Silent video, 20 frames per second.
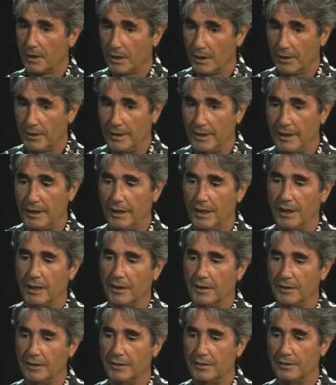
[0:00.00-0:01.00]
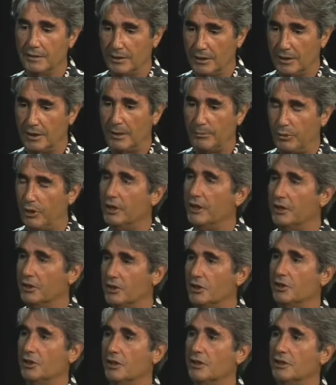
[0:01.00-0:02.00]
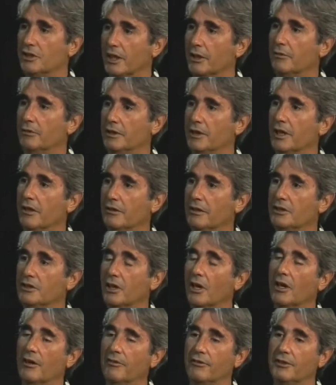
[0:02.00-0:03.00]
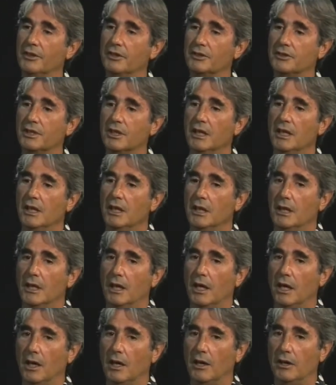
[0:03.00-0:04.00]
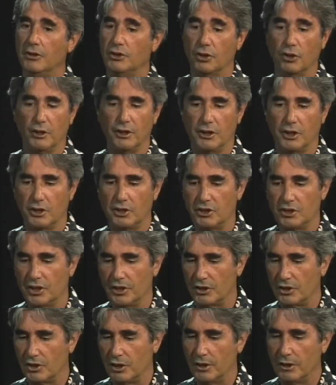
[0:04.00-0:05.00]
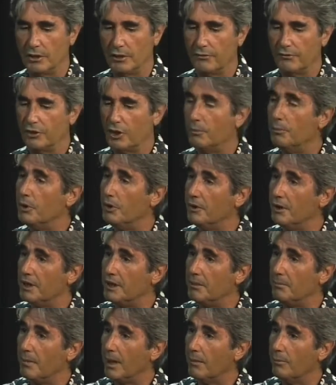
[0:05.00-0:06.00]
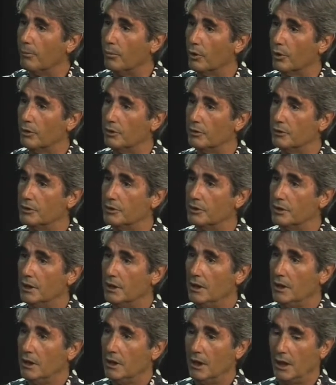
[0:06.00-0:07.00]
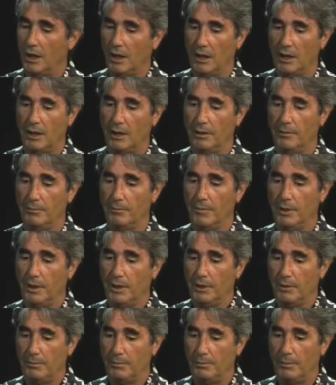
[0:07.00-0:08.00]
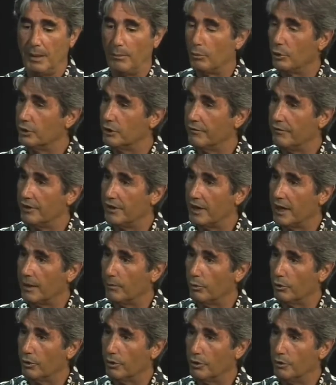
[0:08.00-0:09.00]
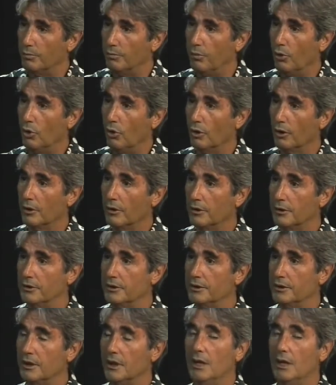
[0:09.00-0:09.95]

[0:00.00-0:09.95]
the Deputy Assistant Secretary's office, so it consisted of community members, members of the neighborhood boards,